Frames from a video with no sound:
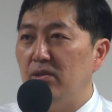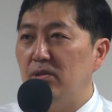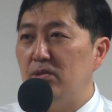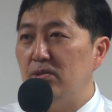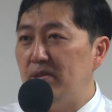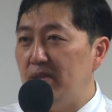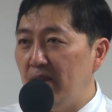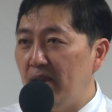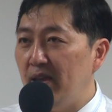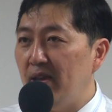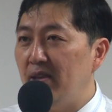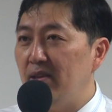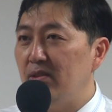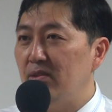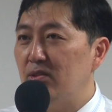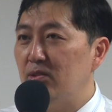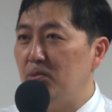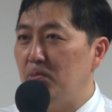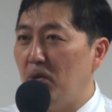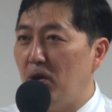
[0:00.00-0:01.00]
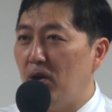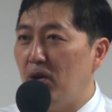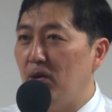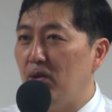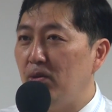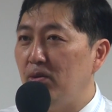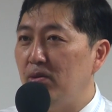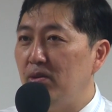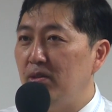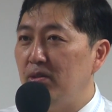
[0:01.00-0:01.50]
Today,
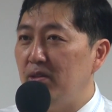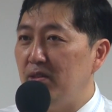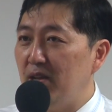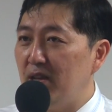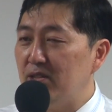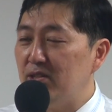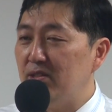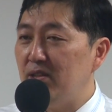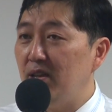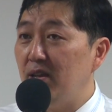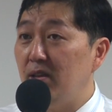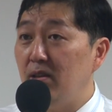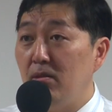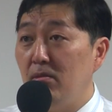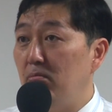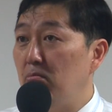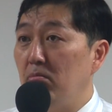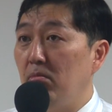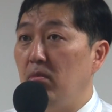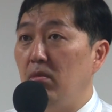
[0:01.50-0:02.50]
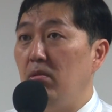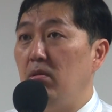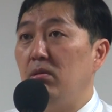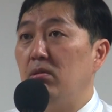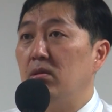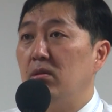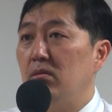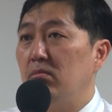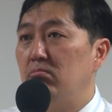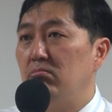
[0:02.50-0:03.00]
tomorrow, the next day?
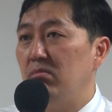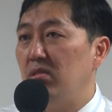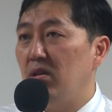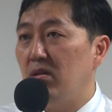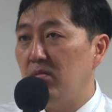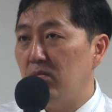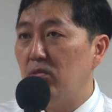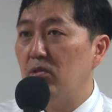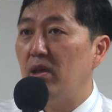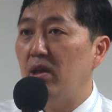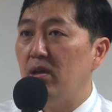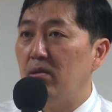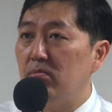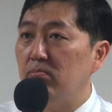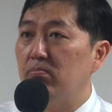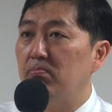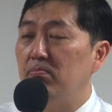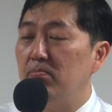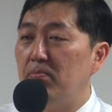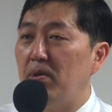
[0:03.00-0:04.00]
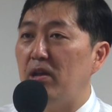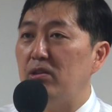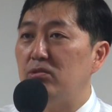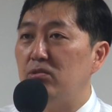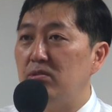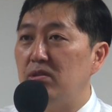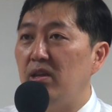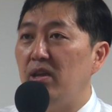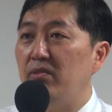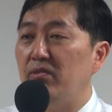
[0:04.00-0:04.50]
Okay,
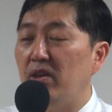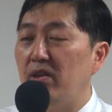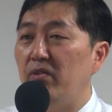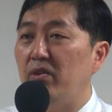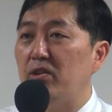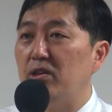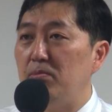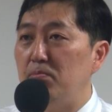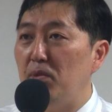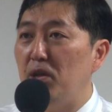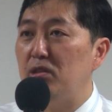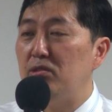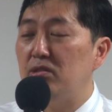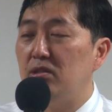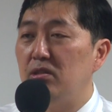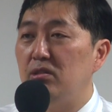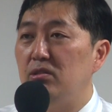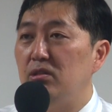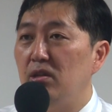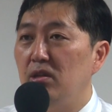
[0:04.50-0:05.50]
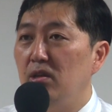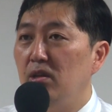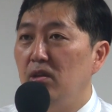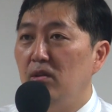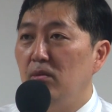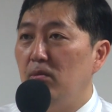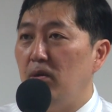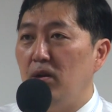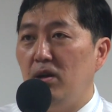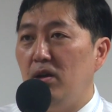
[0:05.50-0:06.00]
Pastor Dave gave a good message.
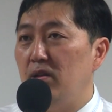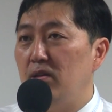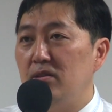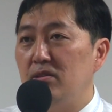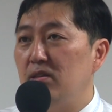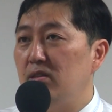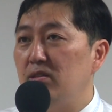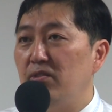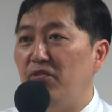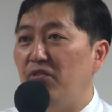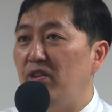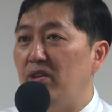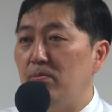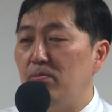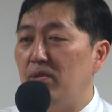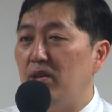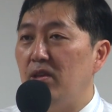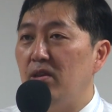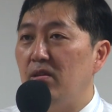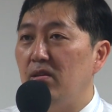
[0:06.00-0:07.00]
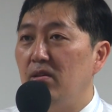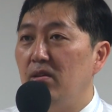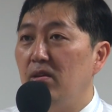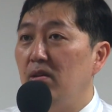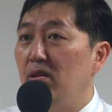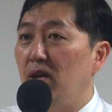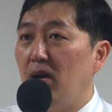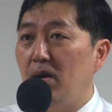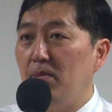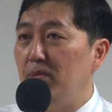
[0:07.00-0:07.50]
It doesn't fit me.
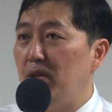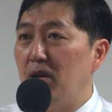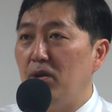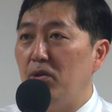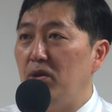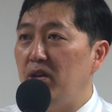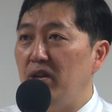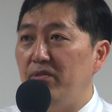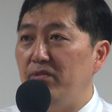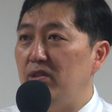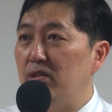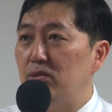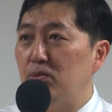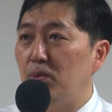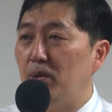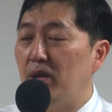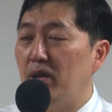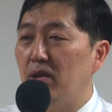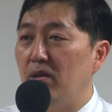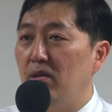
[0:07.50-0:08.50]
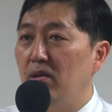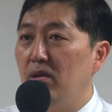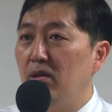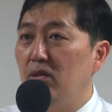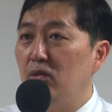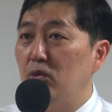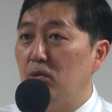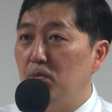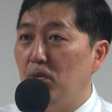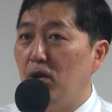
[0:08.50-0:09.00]
I'm not going to live this way.
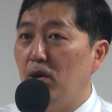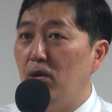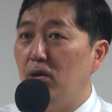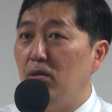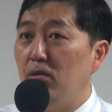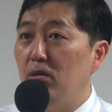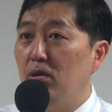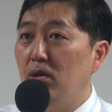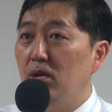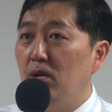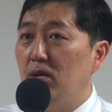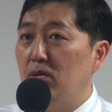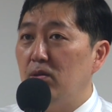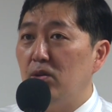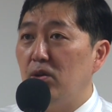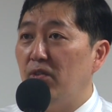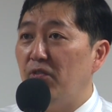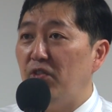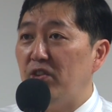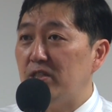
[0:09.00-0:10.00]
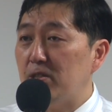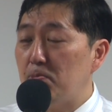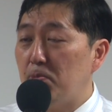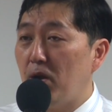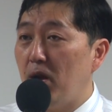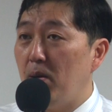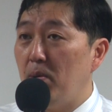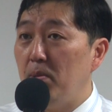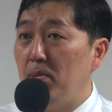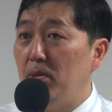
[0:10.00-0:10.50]
Tomorrow, you're going to face a
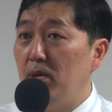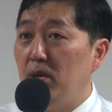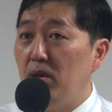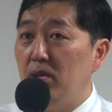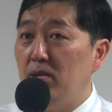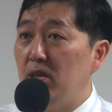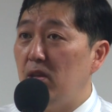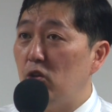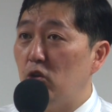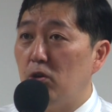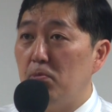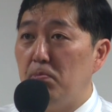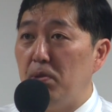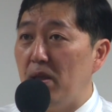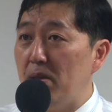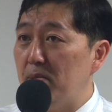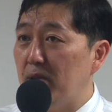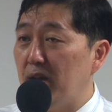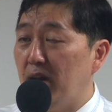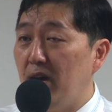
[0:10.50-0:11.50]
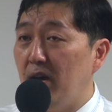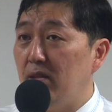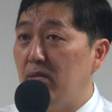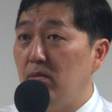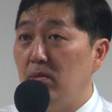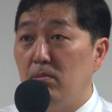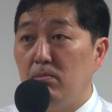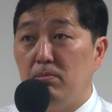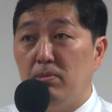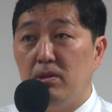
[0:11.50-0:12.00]
problem, and then you're going to blame God.
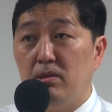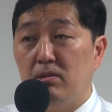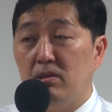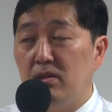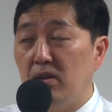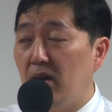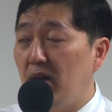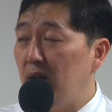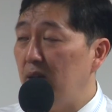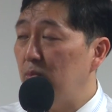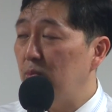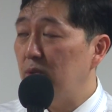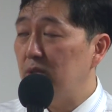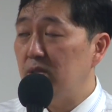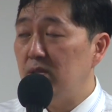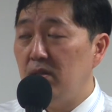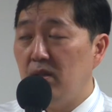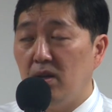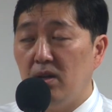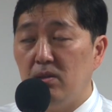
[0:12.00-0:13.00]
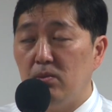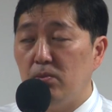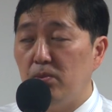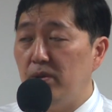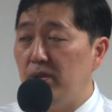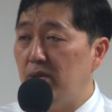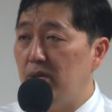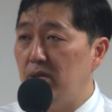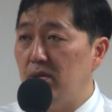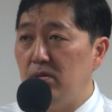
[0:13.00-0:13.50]
But God was not
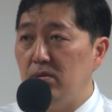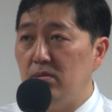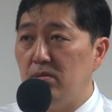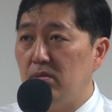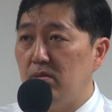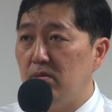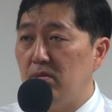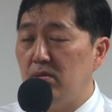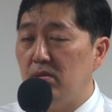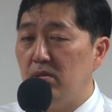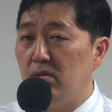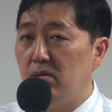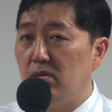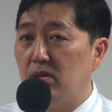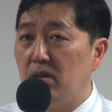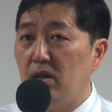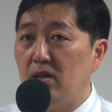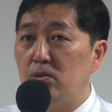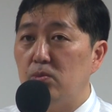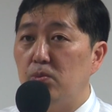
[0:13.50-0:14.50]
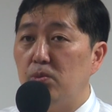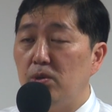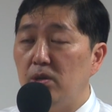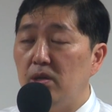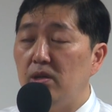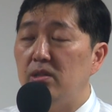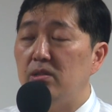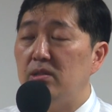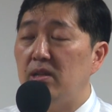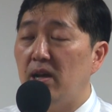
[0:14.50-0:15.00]
with you. God's
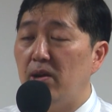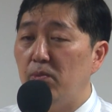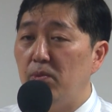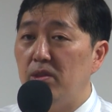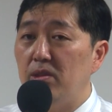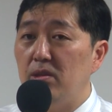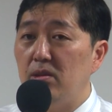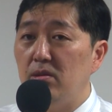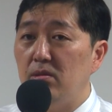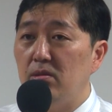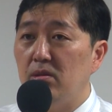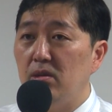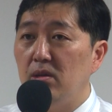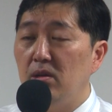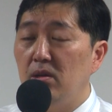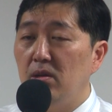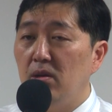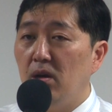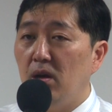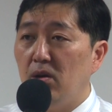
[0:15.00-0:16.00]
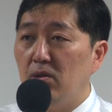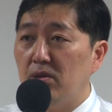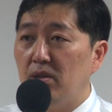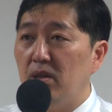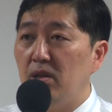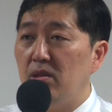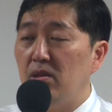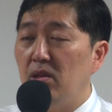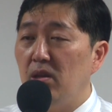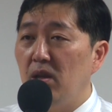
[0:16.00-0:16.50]
word is not with you.
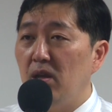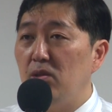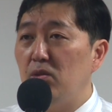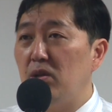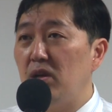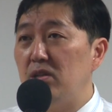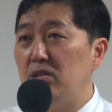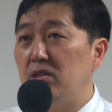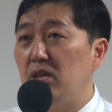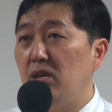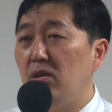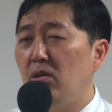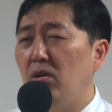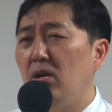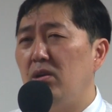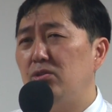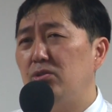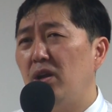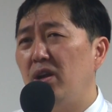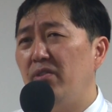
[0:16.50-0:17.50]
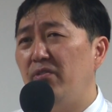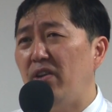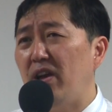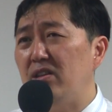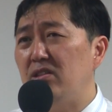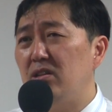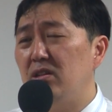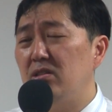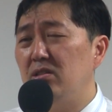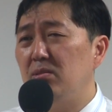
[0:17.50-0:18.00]
And you guys say, oh, I tried
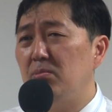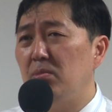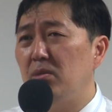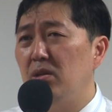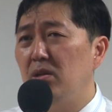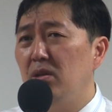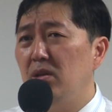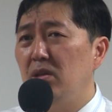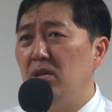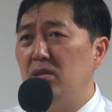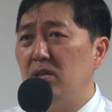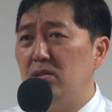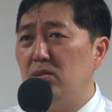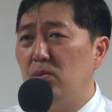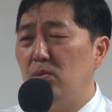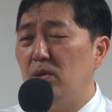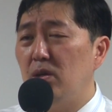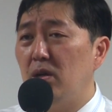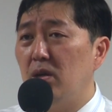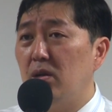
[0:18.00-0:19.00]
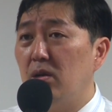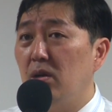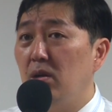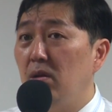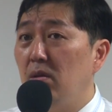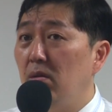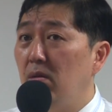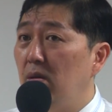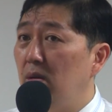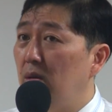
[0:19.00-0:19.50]
evangelism. It doesn't work.
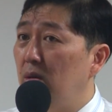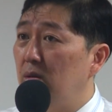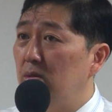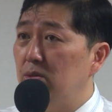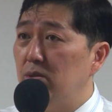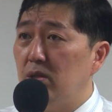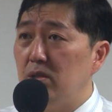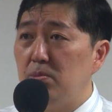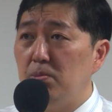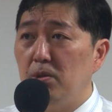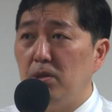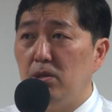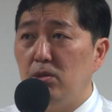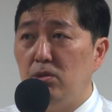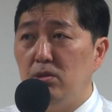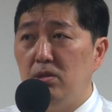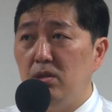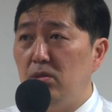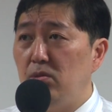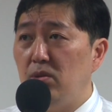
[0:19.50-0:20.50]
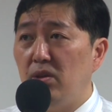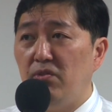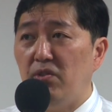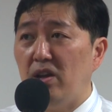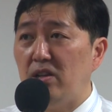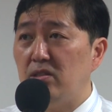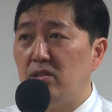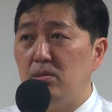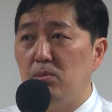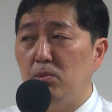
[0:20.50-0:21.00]
Trust me, you didn't do
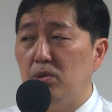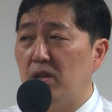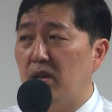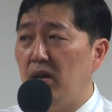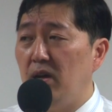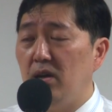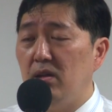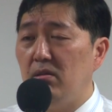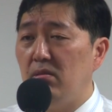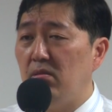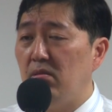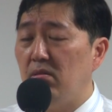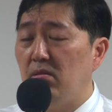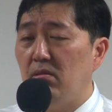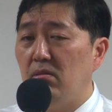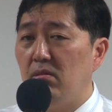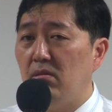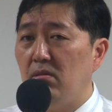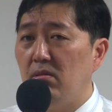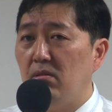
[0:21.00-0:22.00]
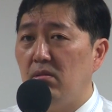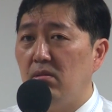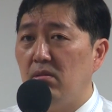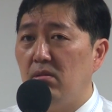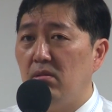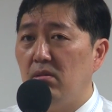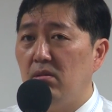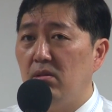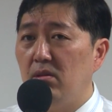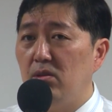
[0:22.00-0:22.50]
evangelism with God.
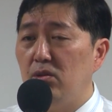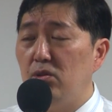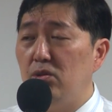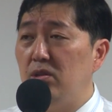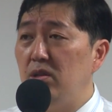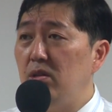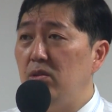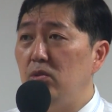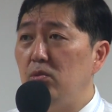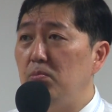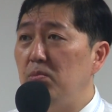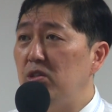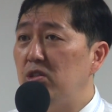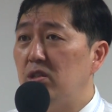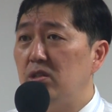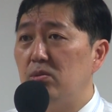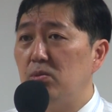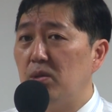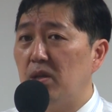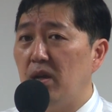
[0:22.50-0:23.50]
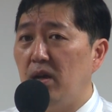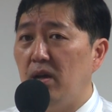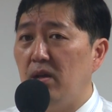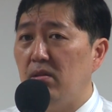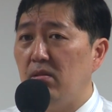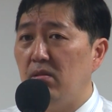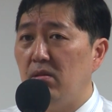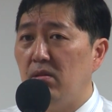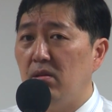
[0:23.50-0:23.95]
You didn't do missions with God.